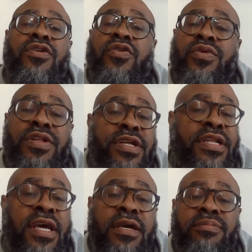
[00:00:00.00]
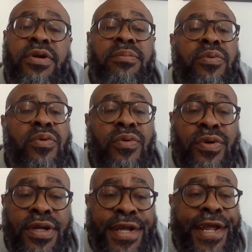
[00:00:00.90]
do it today, people.
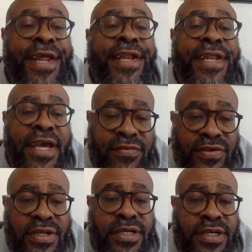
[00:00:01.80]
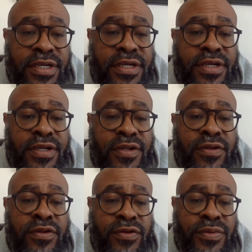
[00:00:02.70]
Definitely
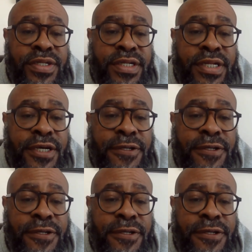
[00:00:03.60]
do it today.